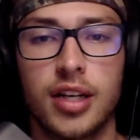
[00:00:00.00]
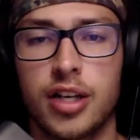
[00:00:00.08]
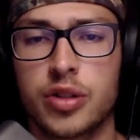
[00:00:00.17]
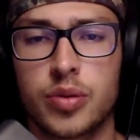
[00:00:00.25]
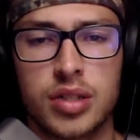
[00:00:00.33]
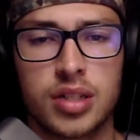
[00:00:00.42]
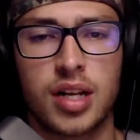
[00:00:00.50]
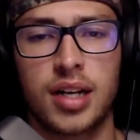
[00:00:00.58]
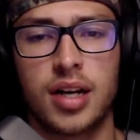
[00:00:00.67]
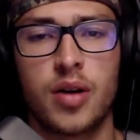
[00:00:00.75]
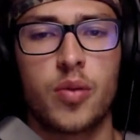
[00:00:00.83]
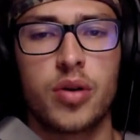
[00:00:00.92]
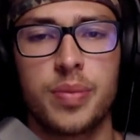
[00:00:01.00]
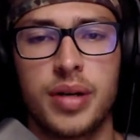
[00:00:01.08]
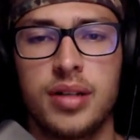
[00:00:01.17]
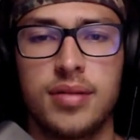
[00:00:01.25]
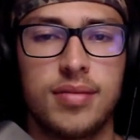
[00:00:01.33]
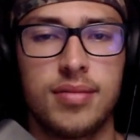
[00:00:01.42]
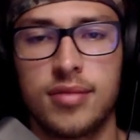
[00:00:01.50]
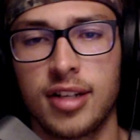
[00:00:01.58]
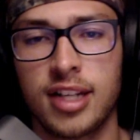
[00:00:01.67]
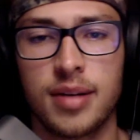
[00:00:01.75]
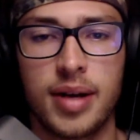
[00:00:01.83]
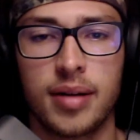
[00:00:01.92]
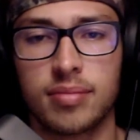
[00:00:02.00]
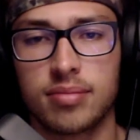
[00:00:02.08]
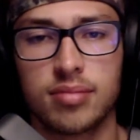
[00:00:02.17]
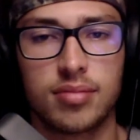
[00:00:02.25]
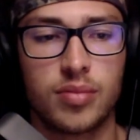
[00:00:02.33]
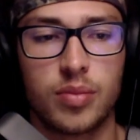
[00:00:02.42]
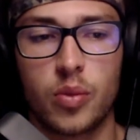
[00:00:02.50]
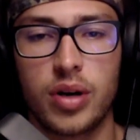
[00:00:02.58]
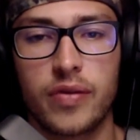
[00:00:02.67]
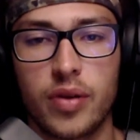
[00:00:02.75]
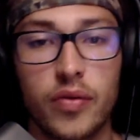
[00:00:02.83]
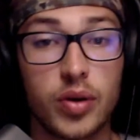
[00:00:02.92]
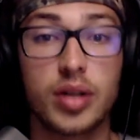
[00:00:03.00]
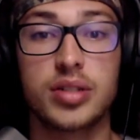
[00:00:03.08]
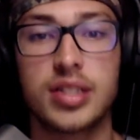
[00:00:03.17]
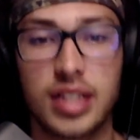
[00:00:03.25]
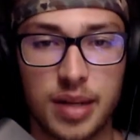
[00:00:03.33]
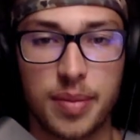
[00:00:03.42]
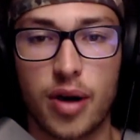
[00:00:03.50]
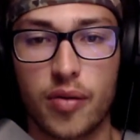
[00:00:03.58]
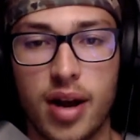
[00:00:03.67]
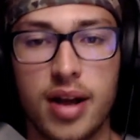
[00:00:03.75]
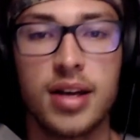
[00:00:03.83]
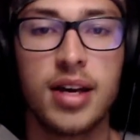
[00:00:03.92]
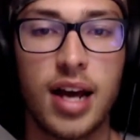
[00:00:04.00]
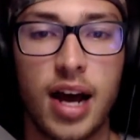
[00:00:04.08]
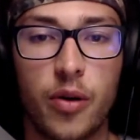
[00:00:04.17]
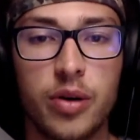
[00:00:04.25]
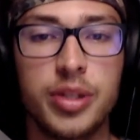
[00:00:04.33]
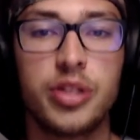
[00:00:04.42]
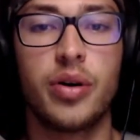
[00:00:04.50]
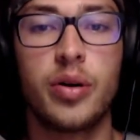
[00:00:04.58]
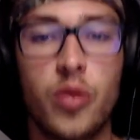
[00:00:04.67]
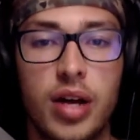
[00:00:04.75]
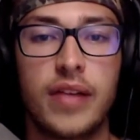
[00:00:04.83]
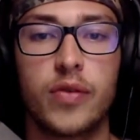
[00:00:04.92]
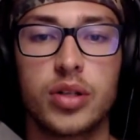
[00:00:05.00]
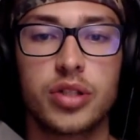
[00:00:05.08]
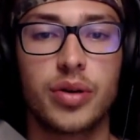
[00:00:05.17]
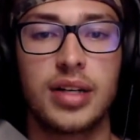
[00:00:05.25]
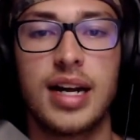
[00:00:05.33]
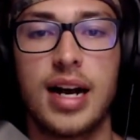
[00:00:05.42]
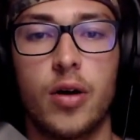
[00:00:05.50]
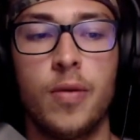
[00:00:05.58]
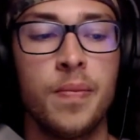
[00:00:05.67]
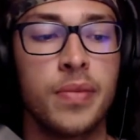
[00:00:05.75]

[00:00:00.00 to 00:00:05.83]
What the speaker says: I just was like, I want to be thinking about whatever everyone else is thinking about, right? I want to be doing what everyone's doing now.